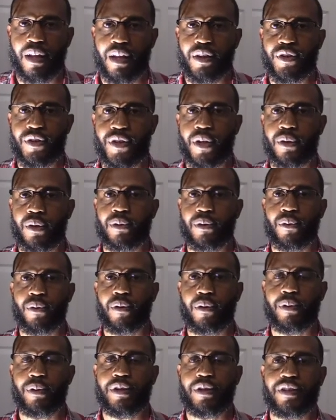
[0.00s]
And so,
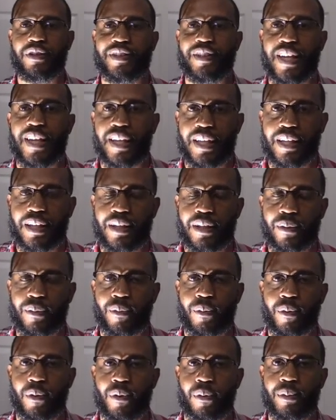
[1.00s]
Lord, we just thank
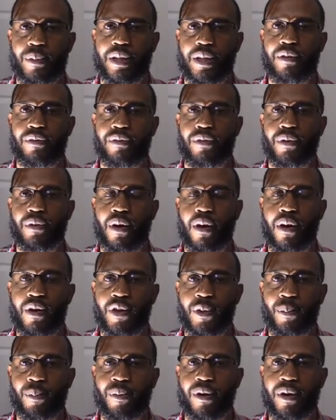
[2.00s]
you. We give you
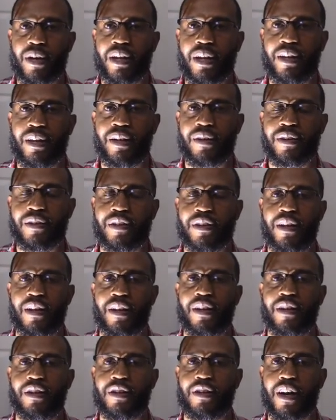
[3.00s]
all the praise,
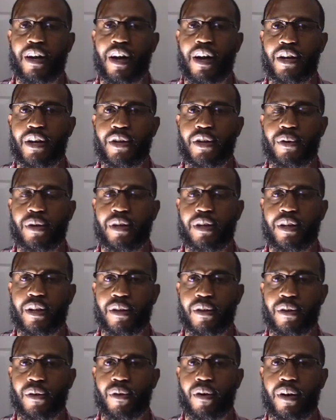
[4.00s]
the honor, and the
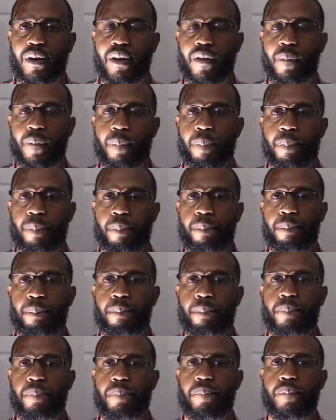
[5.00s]
glory.
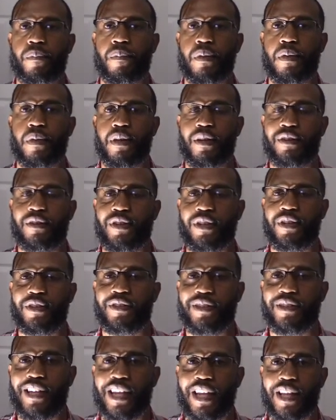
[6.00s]
In
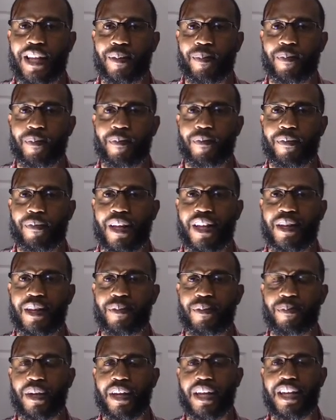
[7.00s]
Jesus' name,
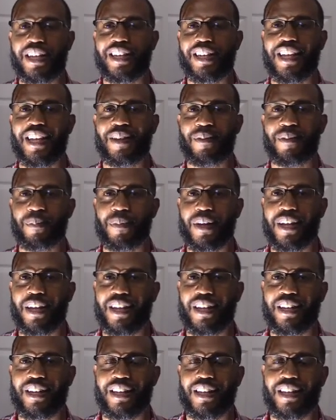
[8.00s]
amen,
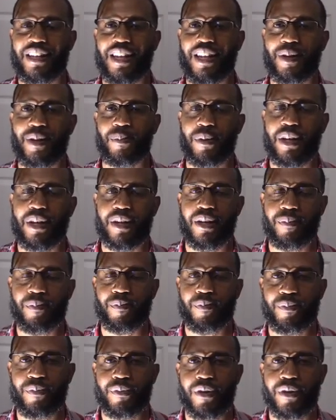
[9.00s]
amen, and amen.